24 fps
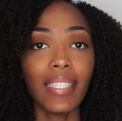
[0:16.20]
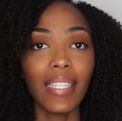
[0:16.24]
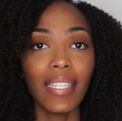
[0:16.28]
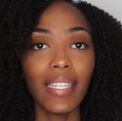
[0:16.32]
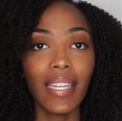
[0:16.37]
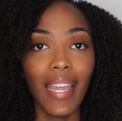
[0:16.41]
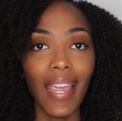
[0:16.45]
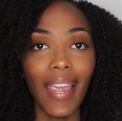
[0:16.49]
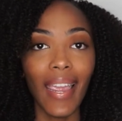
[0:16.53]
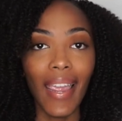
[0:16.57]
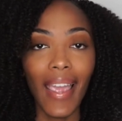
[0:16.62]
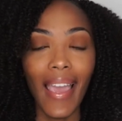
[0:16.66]

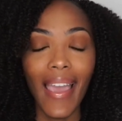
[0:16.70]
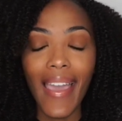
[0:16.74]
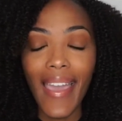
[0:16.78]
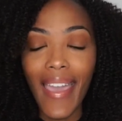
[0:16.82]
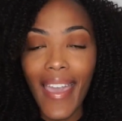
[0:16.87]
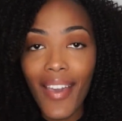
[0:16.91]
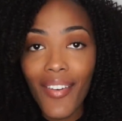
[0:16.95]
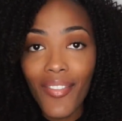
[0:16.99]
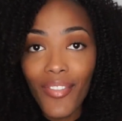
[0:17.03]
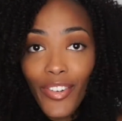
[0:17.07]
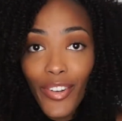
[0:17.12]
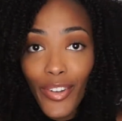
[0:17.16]
today I
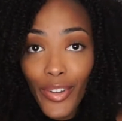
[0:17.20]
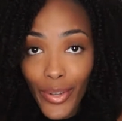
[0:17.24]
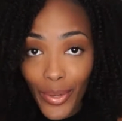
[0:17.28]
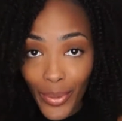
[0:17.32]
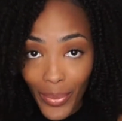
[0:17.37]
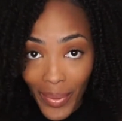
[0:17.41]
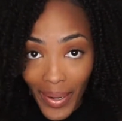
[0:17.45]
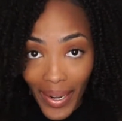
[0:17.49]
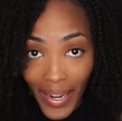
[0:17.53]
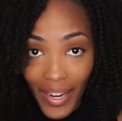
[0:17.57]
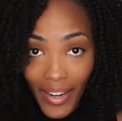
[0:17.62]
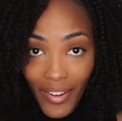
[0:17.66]
have
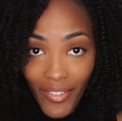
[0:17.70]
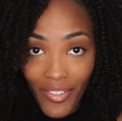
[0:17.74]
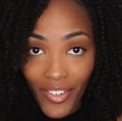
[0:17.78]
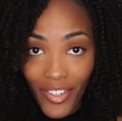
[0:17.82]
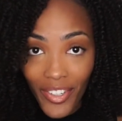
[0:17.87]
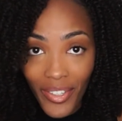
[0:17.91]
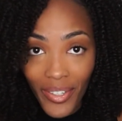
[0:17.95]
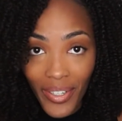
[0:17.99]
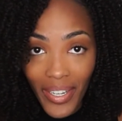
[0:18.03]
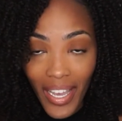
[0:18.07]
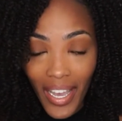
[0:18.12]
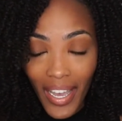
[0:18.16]
new hair for
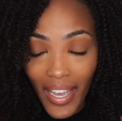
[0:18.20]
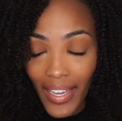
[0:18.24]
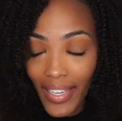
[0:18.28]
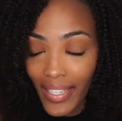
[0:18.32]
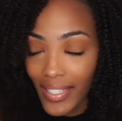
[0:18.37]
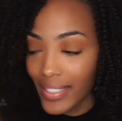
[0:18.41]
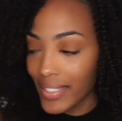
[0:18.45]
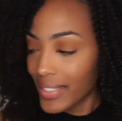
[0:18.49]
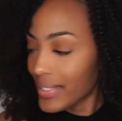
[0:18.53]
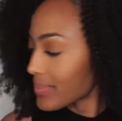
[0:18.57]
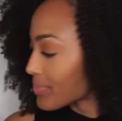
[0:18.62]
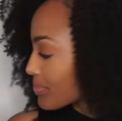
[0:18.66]
you
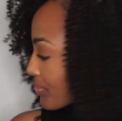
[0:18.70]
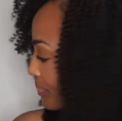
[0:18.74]
guys.